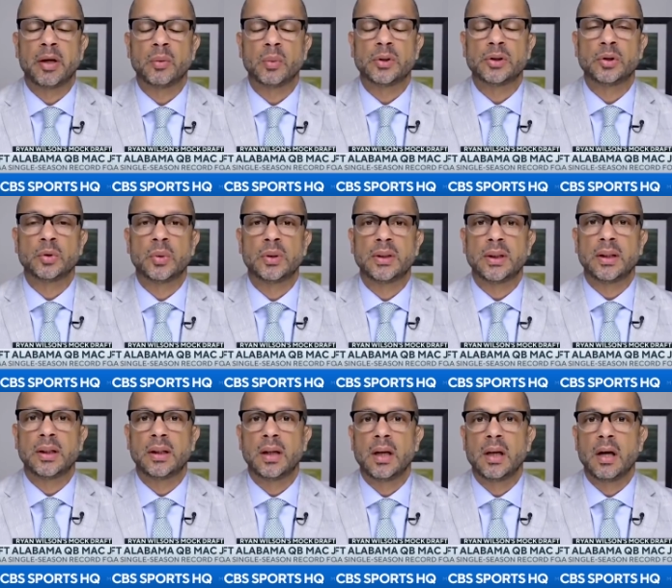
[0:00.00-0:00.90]
compared to what Tua
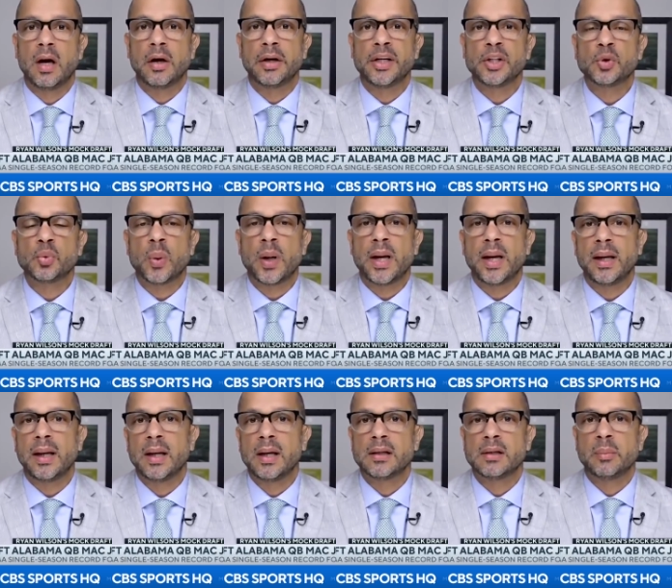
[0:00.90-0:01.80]
did on his
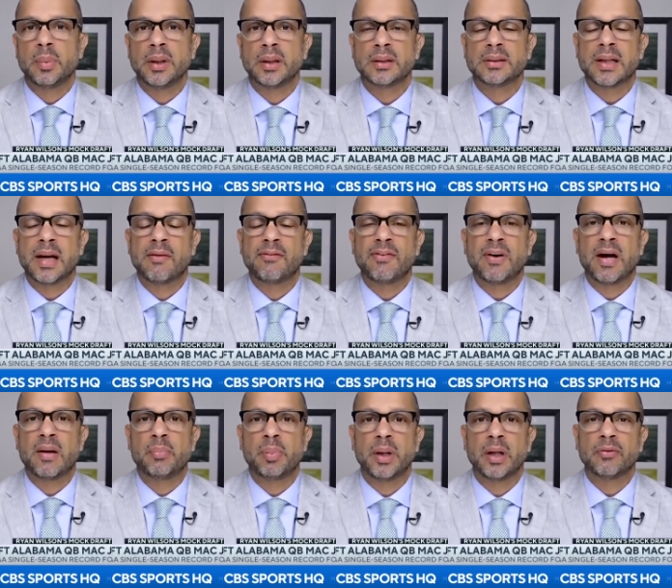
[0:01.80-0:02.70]
way to being a top
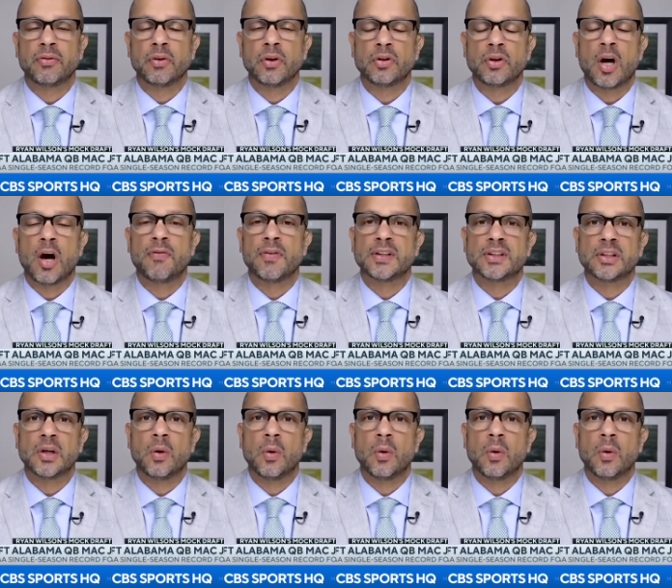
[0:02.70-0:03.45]
five pick for the Dolphins.